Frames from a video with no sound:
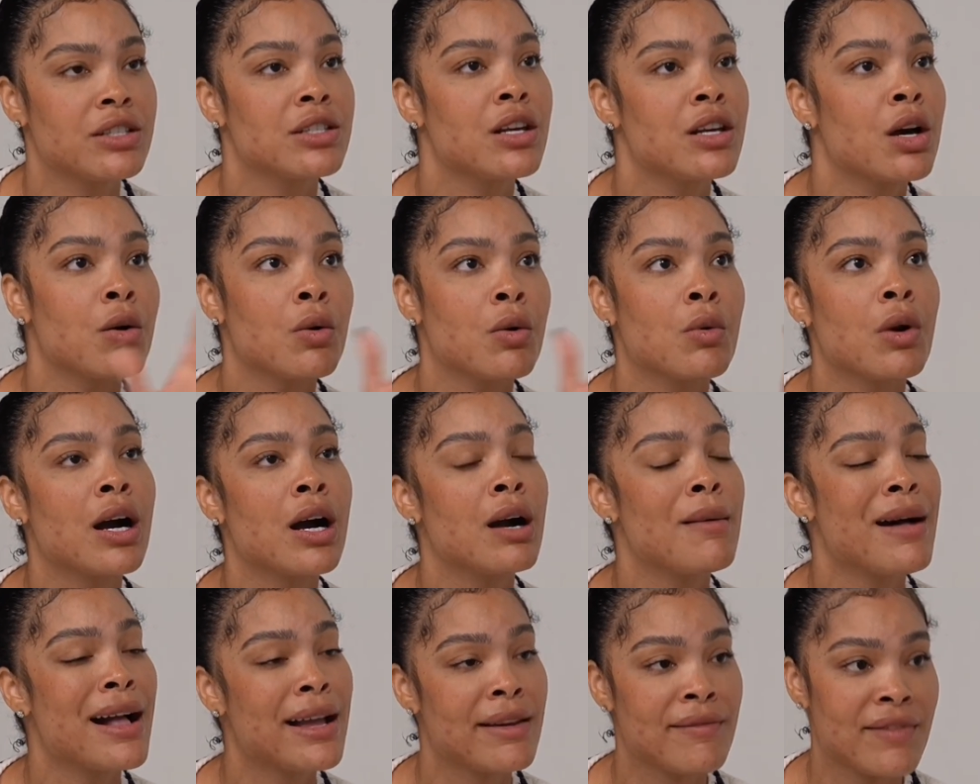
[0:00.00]
So
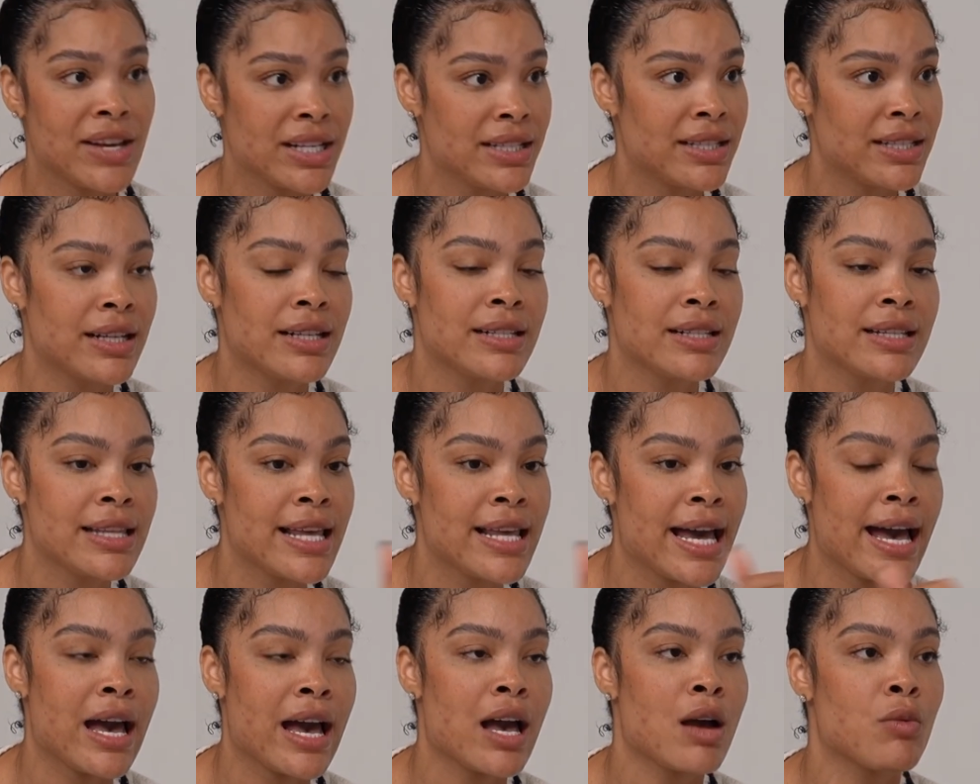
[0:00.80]
I invested into
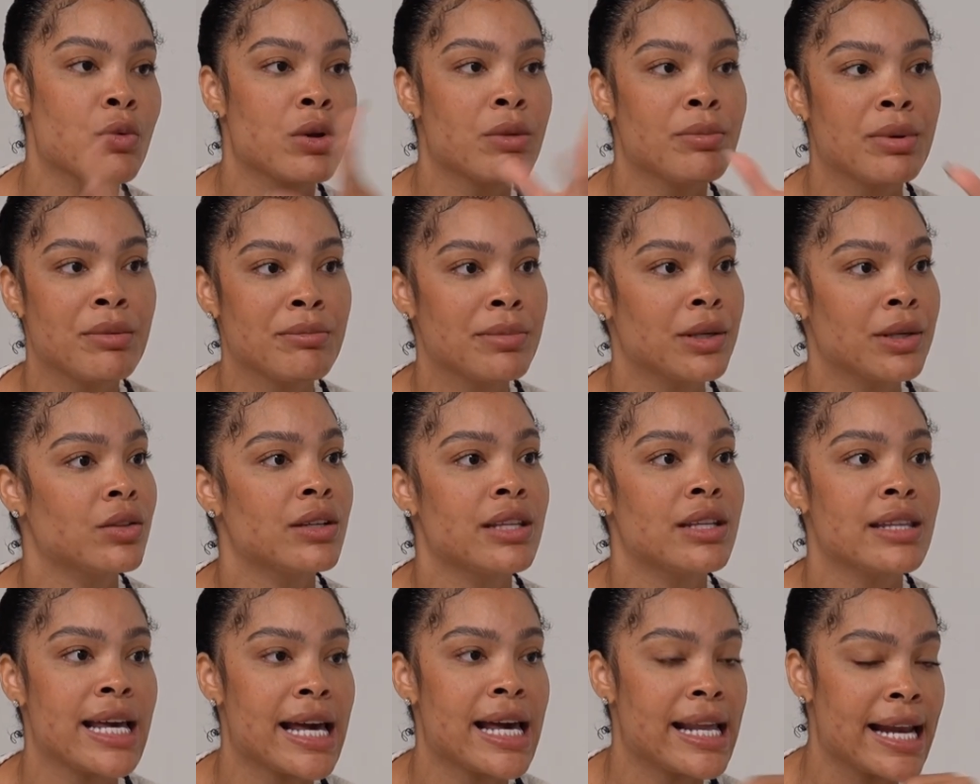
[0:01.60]
that. We've been
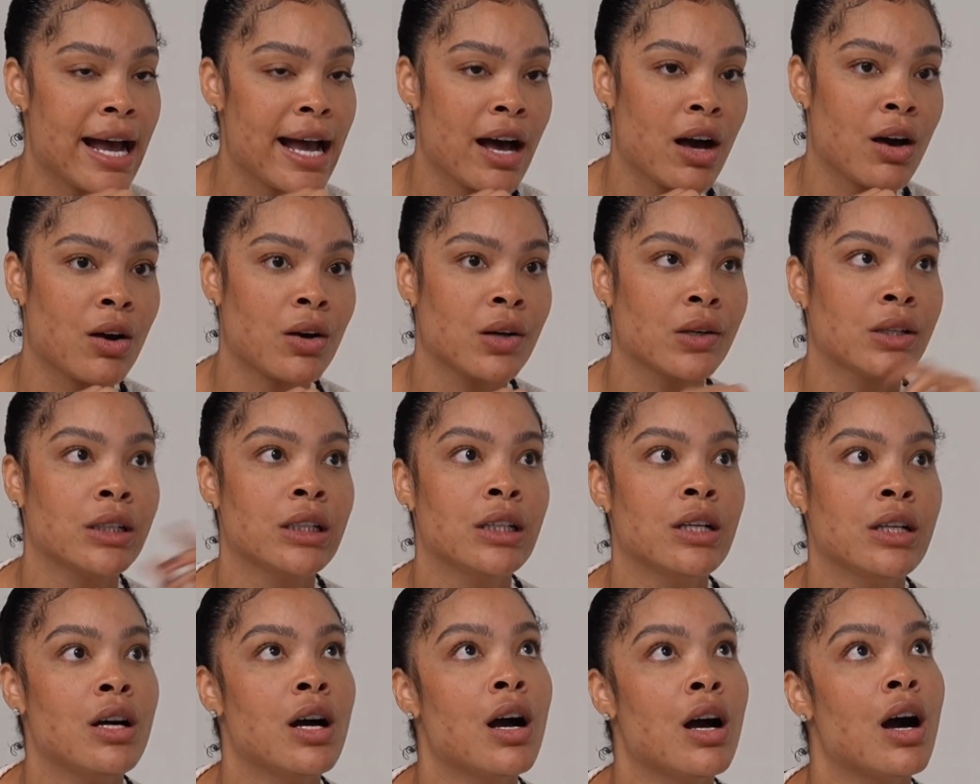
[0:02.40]
building that out.
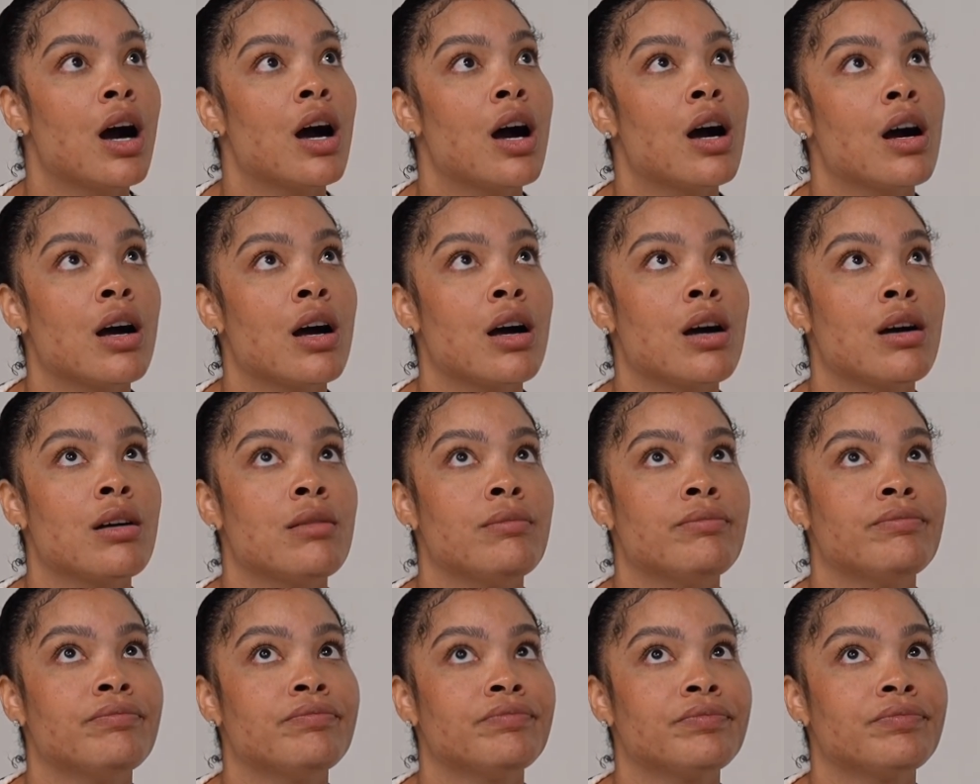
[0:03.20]

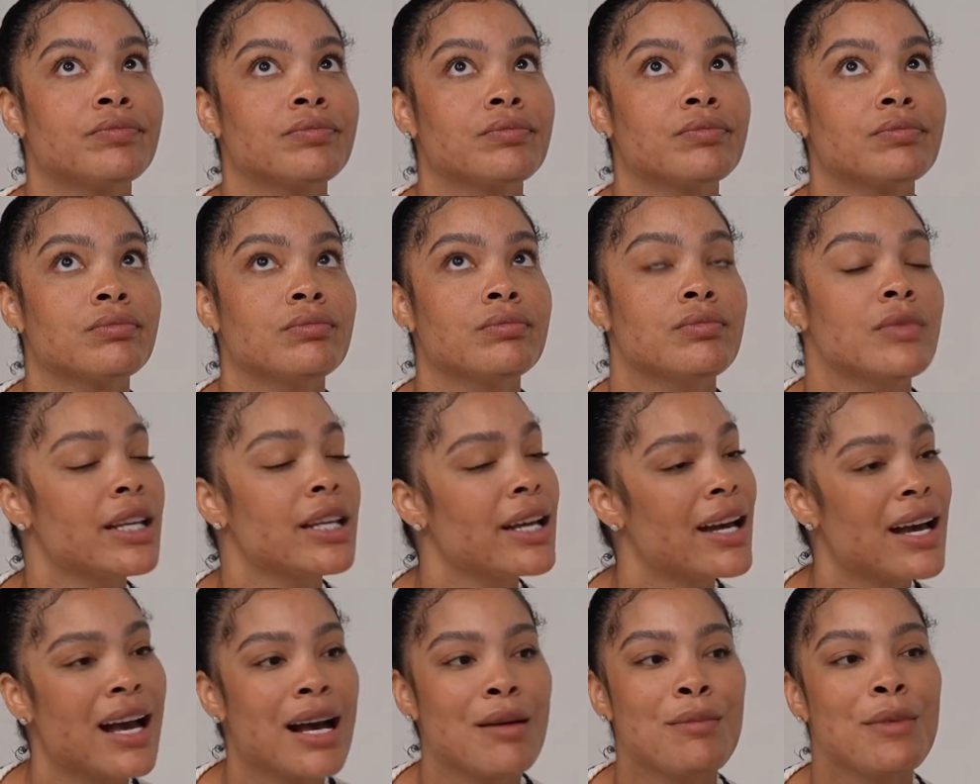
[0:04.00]

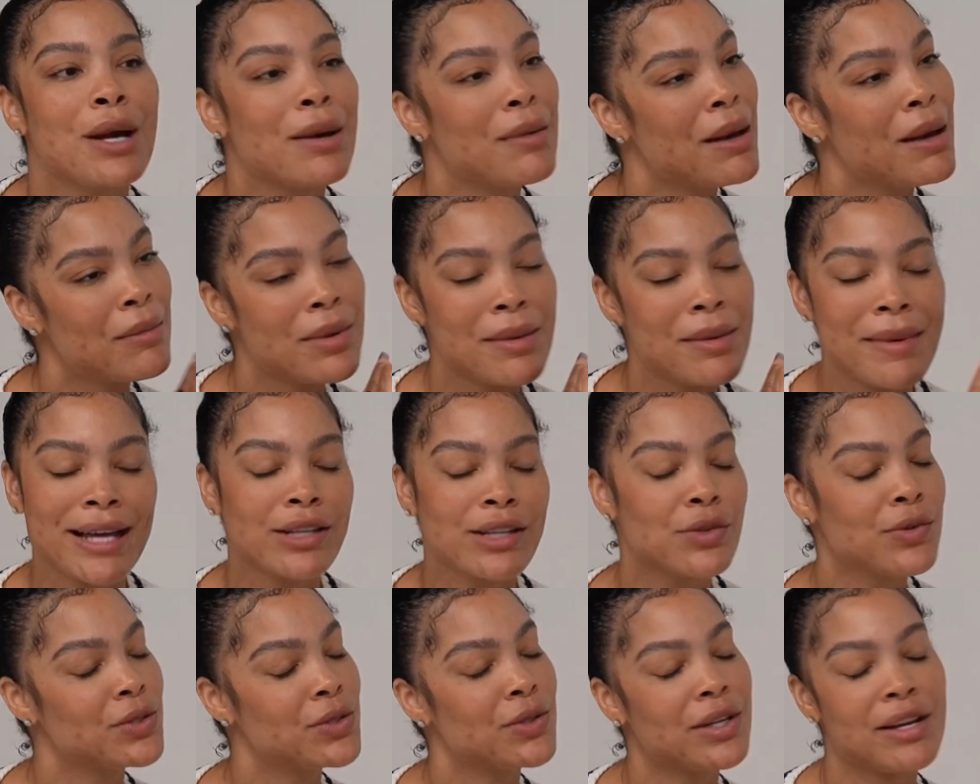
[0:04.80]
Yeah, I'll be back
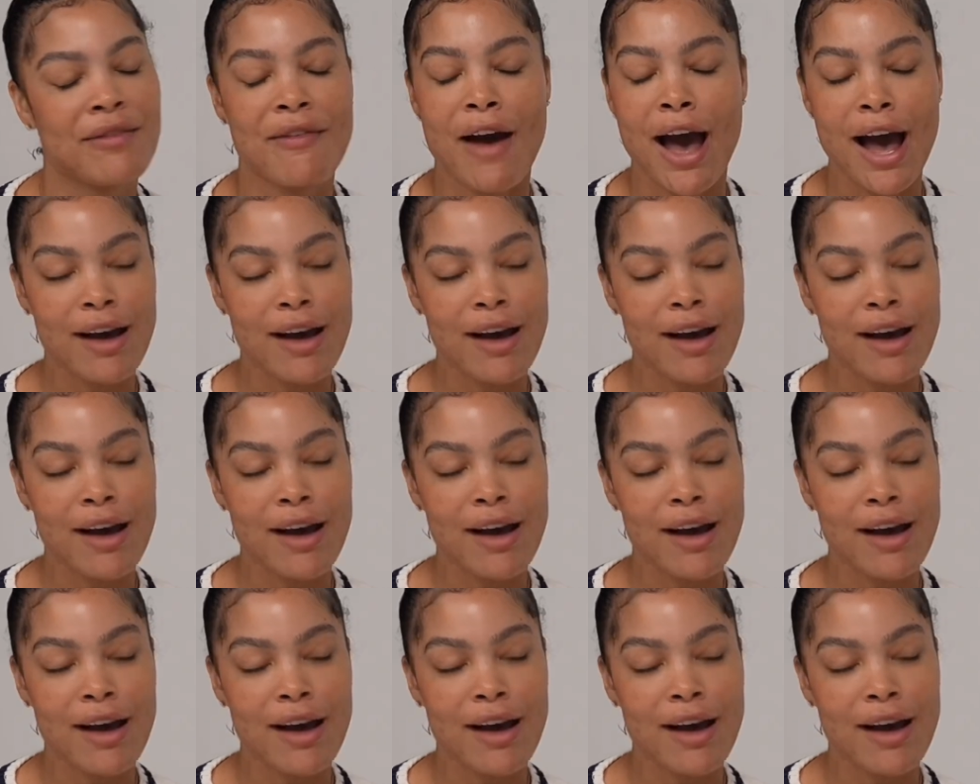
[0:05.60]
2025.